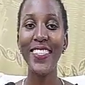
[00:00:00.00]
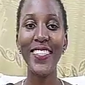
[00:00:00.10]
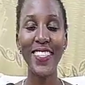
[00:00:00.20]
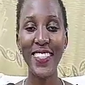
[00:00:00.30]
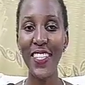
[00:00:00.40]

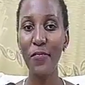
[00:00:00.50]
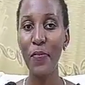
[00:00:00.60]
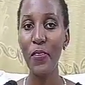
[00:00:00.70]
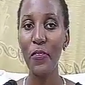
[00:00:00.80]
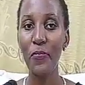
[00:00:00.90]
Just give
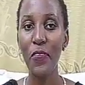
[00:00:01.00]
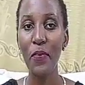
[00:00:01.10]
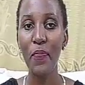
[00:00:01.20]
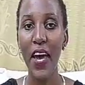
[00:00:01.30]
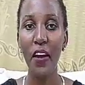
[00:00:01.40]
me your
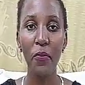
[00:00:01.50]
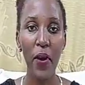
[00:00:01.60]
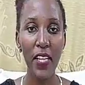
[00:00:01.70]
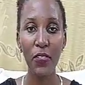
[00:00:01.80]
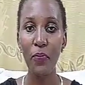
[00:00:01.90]
feedback,
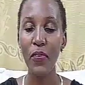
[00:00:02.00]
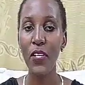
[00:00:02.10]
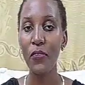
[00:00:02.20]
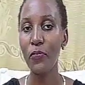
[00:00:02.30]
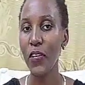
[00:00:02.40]
write to me.
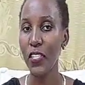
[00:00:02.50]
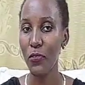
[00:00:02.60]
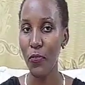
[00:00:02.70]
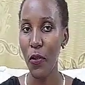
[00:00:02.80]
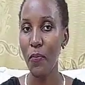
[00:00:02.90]
Don't forget
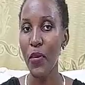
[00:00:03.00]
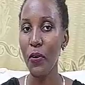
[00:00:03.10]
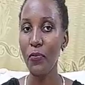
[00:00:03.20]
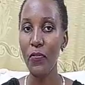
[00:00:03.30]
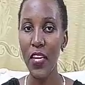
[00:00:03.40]
to follow me
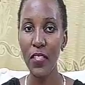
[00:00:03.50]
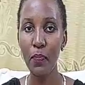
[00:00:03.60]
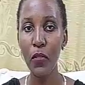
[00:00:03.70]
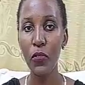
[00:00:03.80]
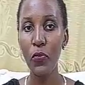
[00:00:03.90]
on
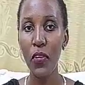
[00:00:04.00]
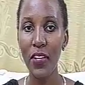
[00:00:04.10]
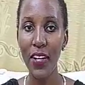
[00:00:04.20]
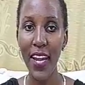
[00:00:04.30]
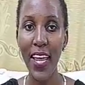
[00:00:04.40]
Facebook,
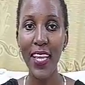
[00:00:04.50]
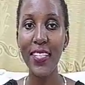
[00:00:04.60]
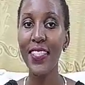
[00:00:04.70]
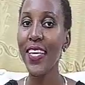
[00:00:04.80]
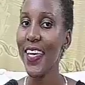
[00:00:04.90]
Twitter,
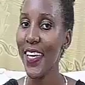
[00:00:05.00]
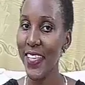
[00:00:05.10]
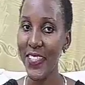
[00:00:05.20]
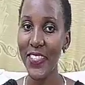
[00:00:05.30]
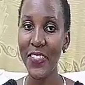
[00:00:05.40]
and
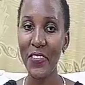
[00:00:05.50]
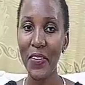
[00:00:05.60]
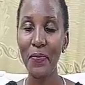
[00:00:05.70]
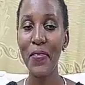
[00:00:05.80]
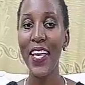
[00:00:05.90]

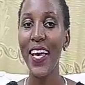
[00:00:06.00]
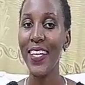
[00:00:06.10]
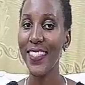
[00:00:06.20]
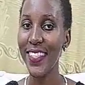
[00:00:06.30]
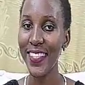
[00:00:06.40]
Instagram.
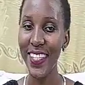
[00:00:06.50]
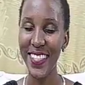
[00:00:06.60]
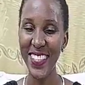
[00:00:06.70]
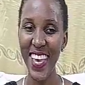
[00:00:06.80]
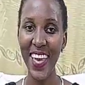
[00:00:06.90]
Until
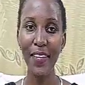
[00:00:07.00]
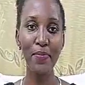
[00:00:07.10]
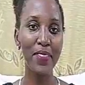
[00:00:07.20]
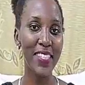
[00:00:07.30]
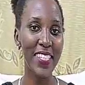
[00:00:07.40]
next
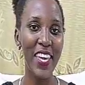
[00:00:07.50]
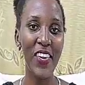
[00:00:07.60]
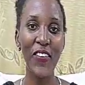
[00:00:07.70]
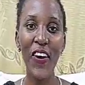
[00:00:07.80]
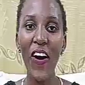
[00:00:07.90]
time,
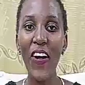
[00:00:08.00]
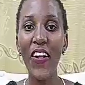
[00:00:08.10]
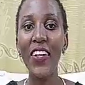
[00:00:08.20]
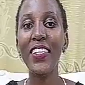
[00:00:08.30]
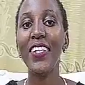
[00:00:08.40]
see you
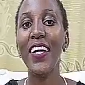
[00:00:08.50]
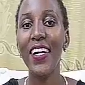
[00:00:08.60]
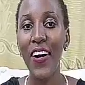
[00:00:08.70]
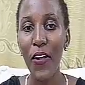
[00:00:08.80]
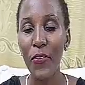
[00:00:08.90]
all.
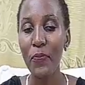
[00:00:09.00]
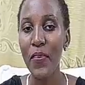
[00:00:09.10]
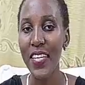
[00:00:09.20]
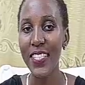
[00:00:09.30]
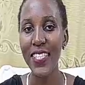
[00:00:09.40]
All the
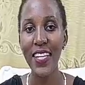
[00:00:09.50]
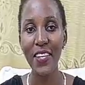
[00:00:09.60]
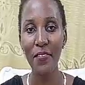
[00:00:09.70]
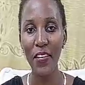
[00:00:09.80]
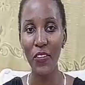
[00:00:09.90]
best in
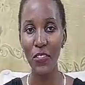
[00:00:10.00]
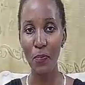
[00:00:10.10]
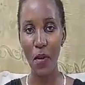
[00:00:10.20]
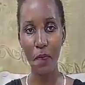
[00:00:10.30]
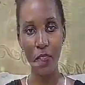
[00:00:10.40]
living God's
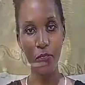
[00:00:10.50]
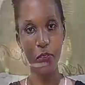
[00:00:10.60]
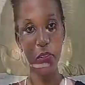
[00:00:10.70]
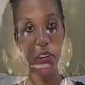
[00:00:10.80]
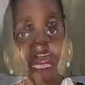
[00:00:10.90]
purpose
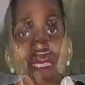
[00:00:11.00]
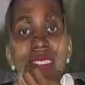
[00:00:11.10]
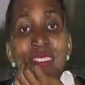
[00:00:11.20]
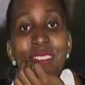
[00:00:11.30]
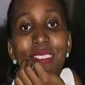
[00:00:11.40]
for your
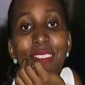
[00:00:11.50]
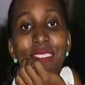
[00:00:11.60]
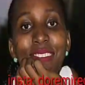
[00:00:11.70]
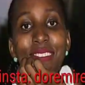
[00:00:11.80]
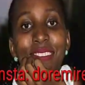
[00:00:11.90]

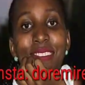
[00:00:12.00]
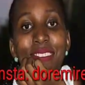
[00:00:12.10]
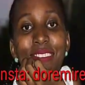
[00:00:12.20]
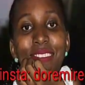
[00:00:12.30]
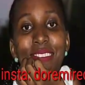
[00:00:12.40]

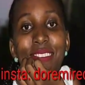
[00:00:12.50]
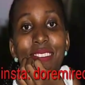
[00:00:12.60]
life.